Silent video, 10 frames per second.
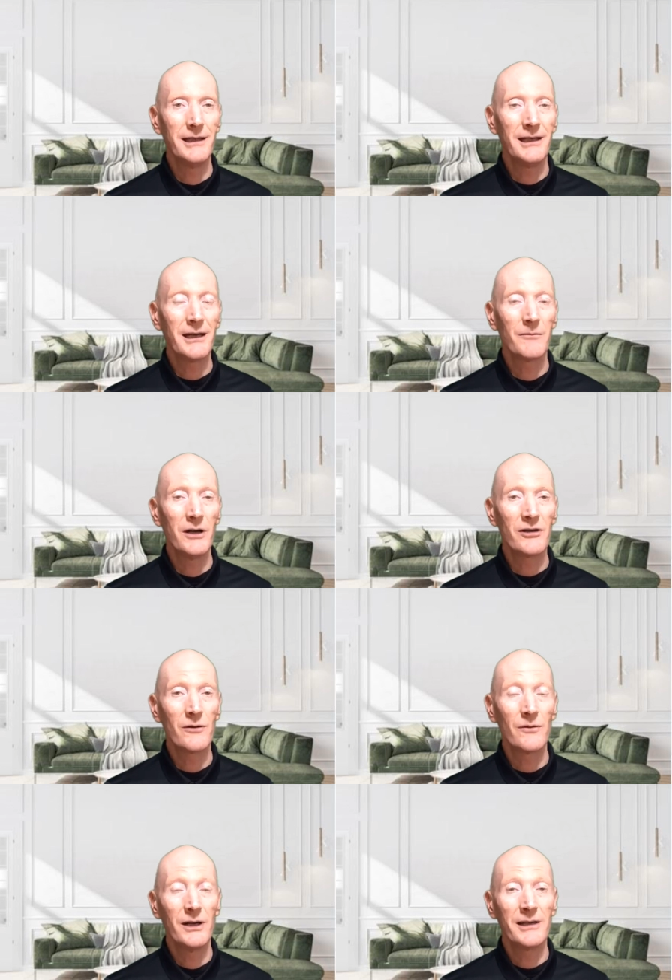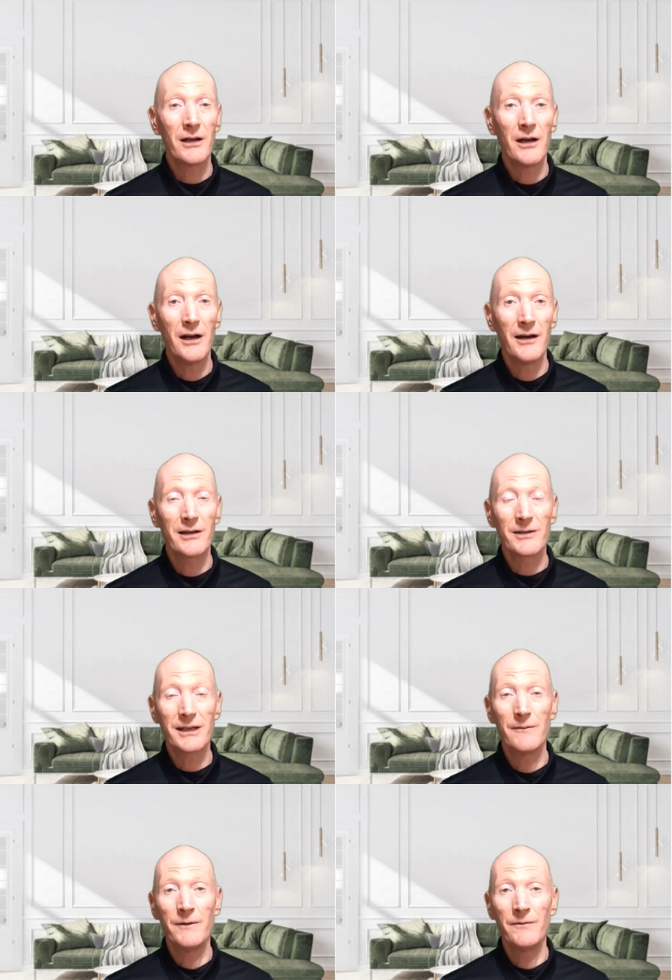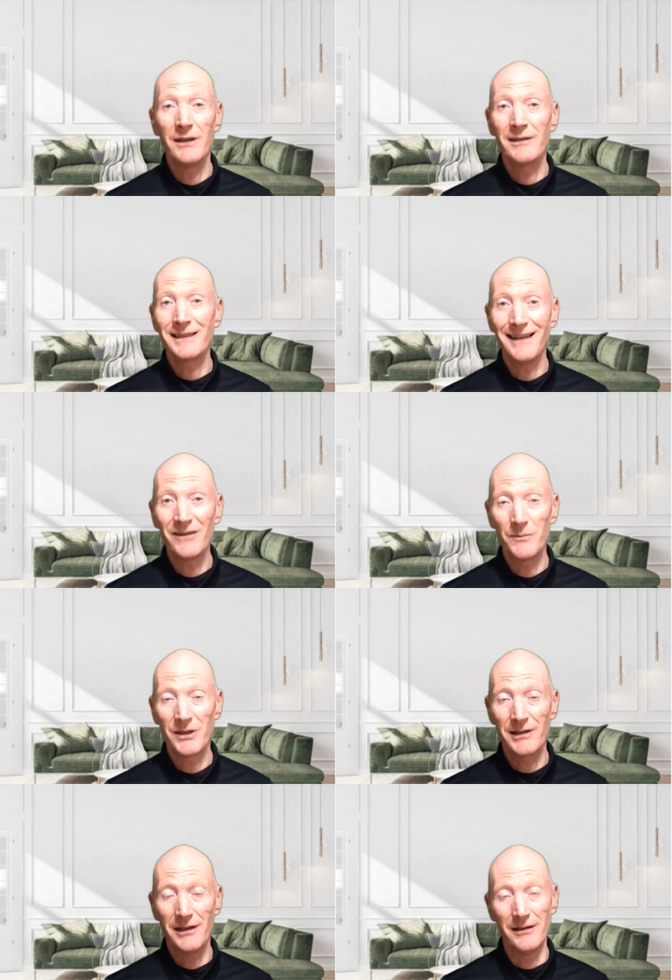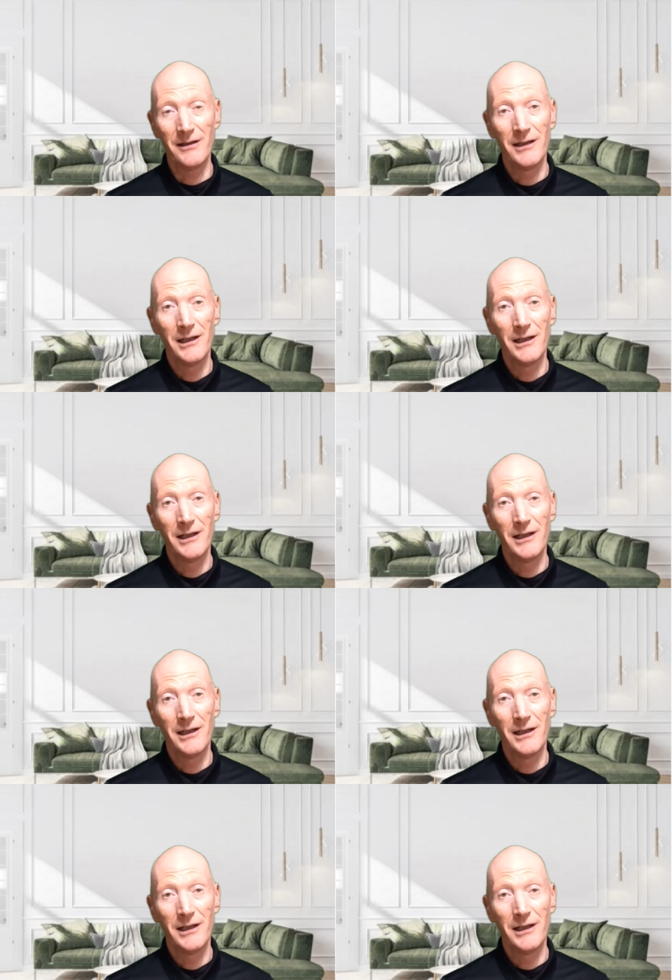to income ratio as high as, say, 57%.